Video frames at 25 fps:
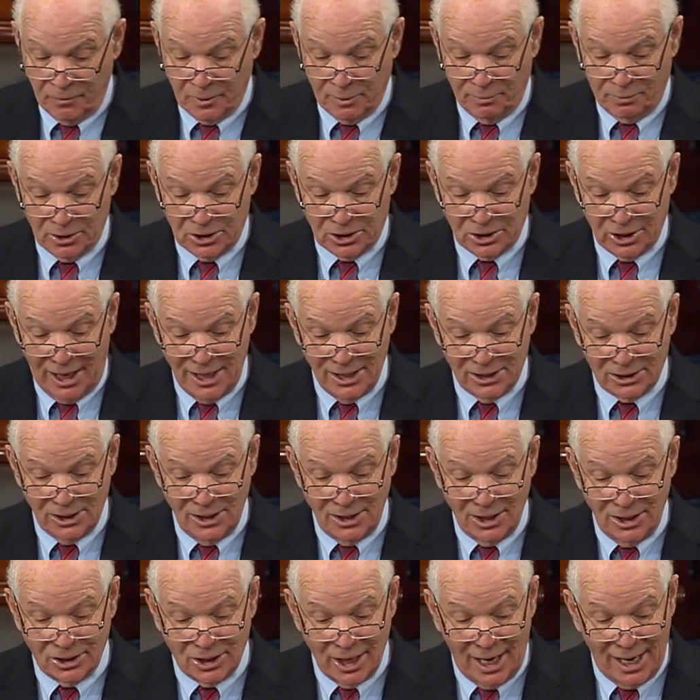Precisely
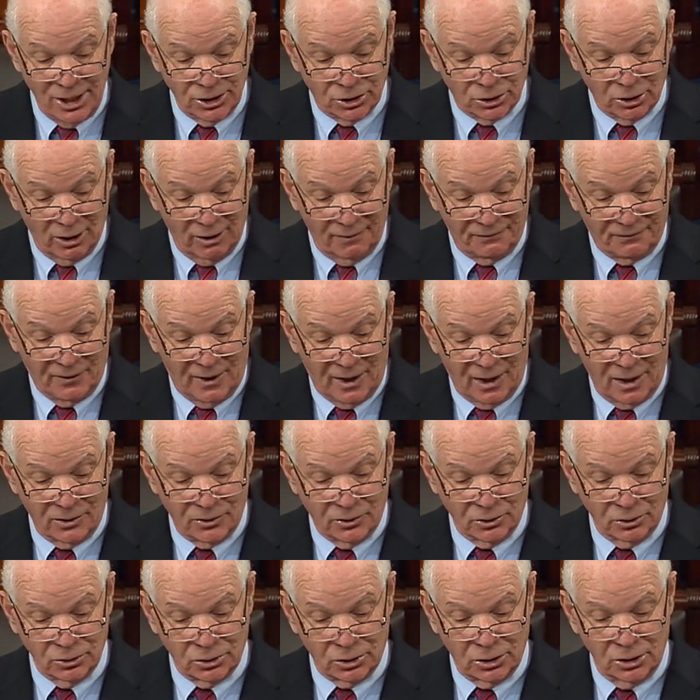the danger our
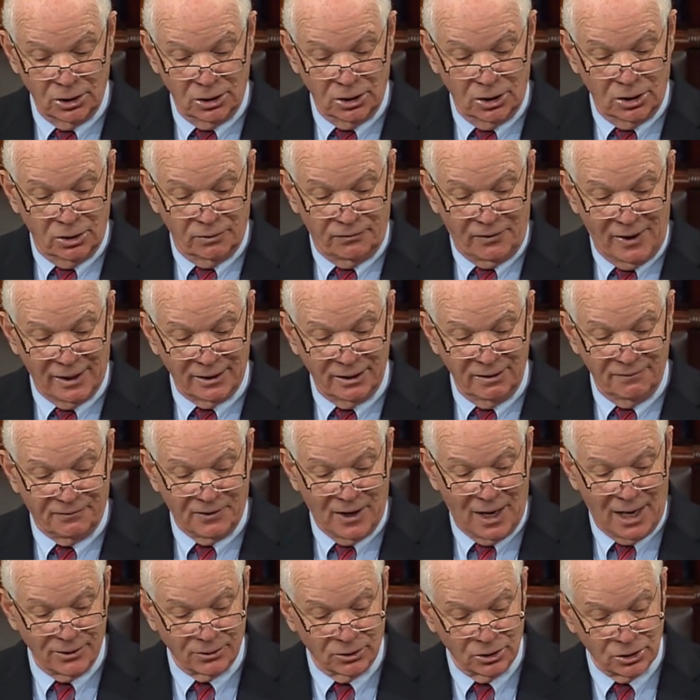founding
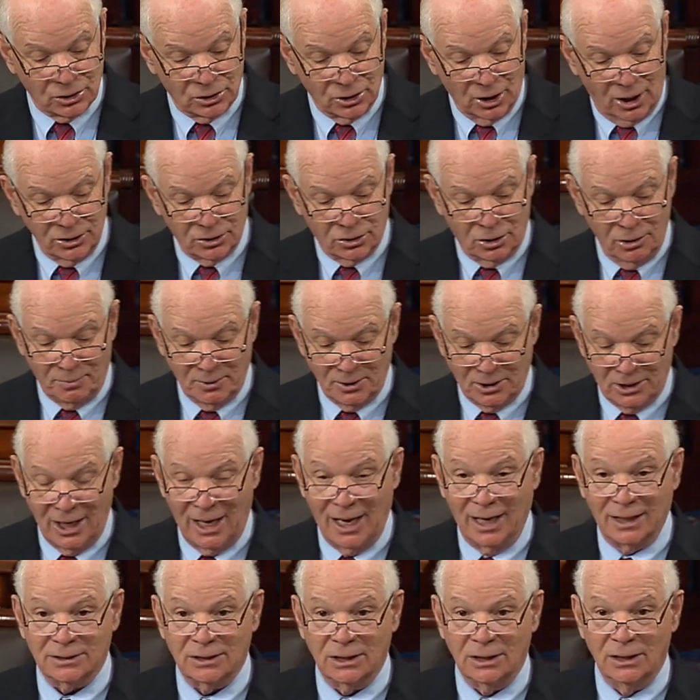fathers sought to
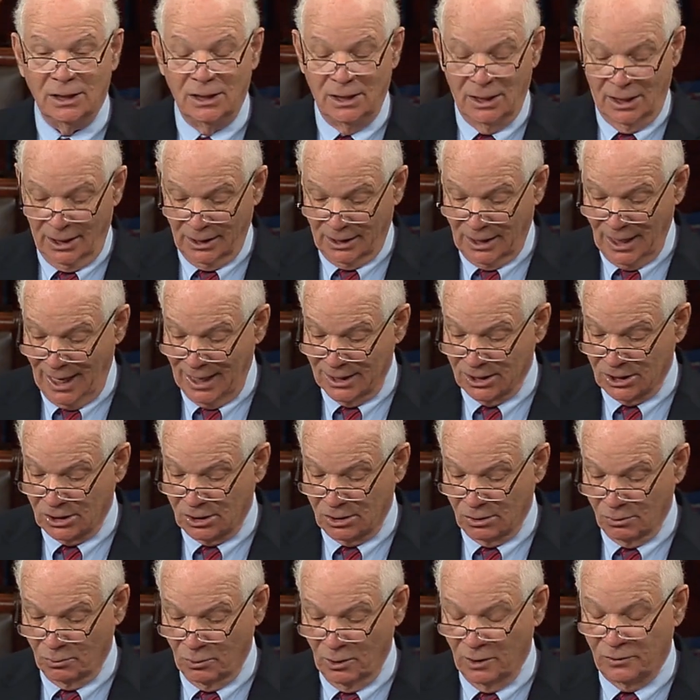protect
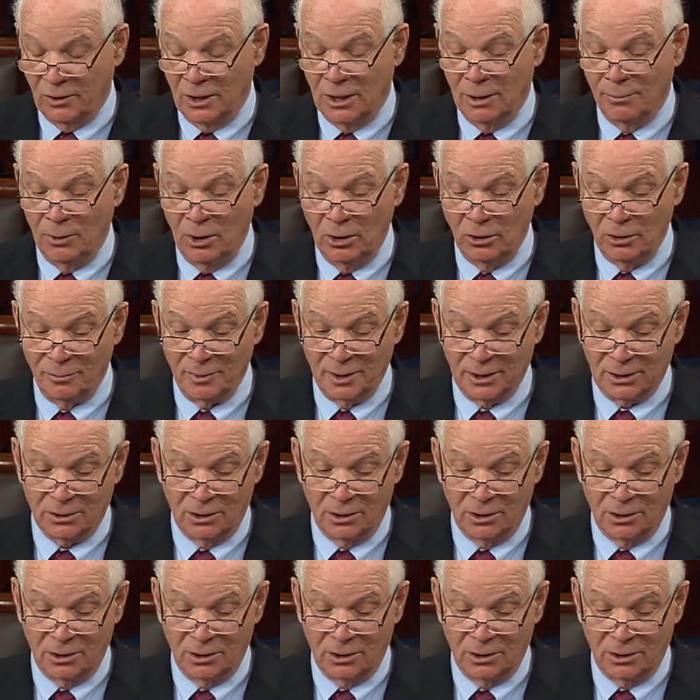against with the Emolument